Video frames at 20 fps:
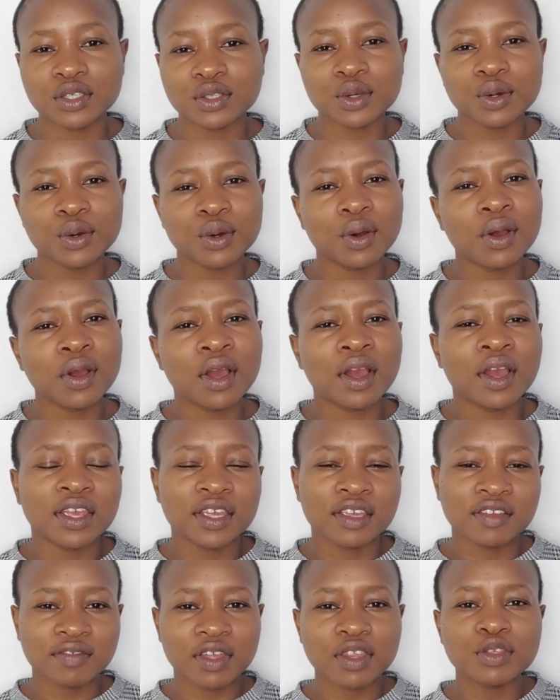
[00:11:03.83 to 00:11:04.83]
So
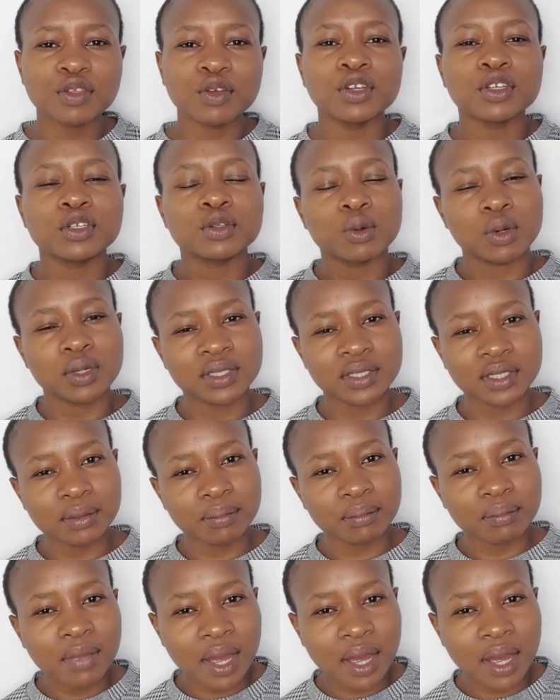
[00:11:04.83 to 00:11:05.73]
even though it wasn't